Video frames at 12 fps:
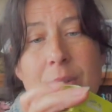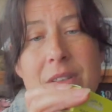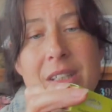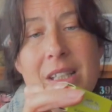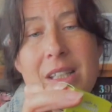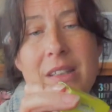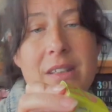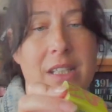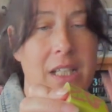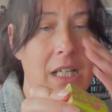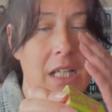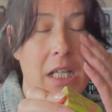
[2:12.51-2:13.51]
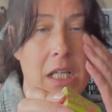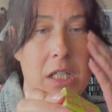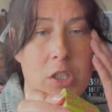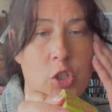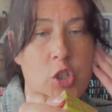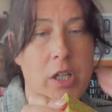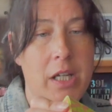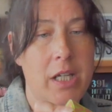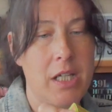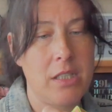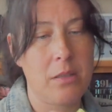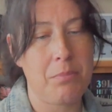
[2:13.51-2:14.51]
one's in the
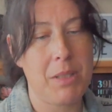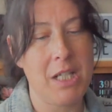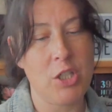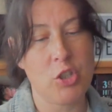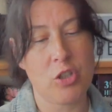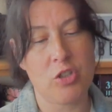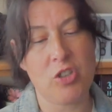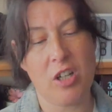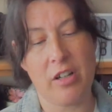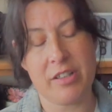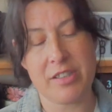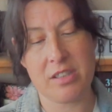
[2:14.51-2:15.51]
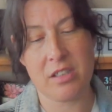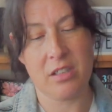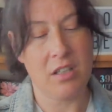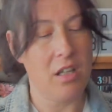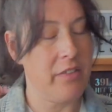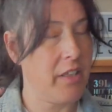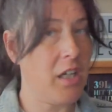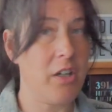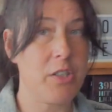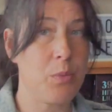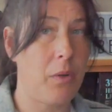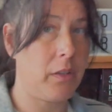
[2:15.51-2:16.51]
shade Peach Dusk. The
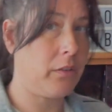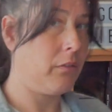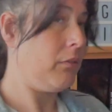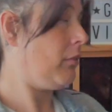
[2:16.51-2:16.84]
last one